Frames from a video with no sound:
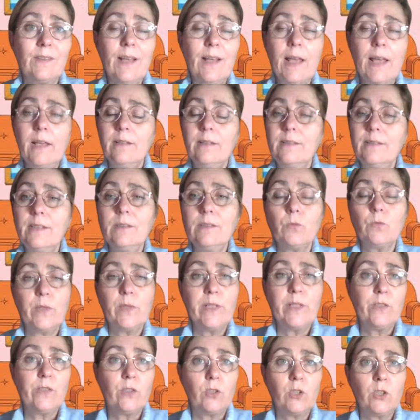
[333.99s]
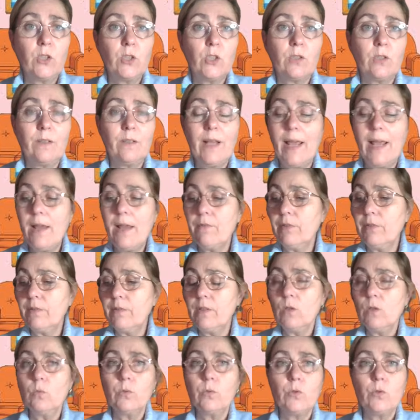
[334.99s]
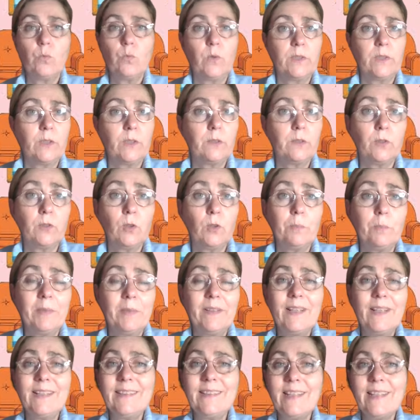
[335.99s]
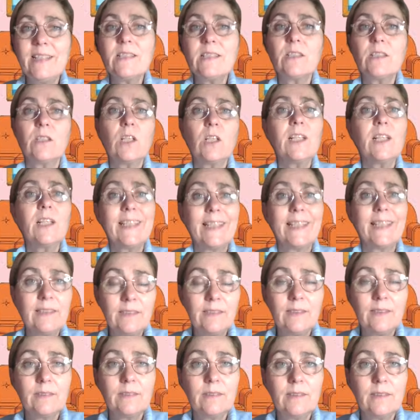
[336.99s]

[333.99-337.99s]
They did research, everything was wonderful, but then they studied